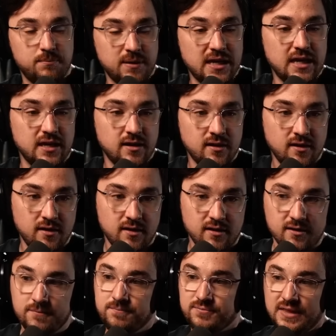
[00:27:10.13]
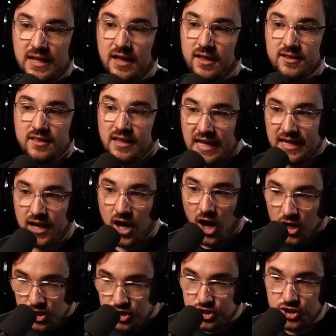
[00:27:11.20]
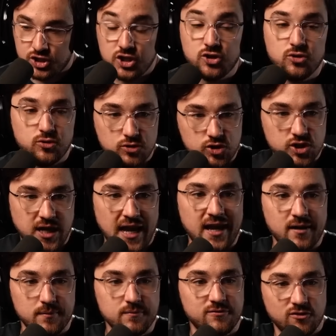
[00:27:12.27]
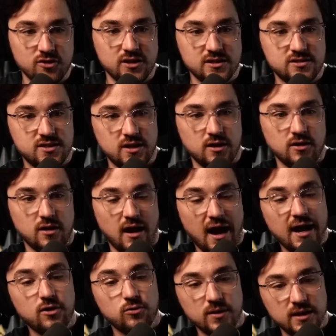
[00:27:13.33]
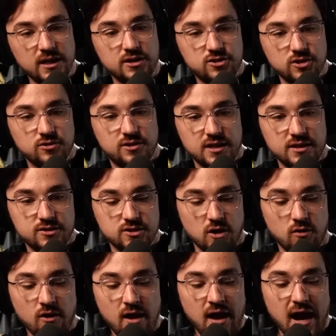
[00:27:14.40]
be like a huge game for this year. I really do think so.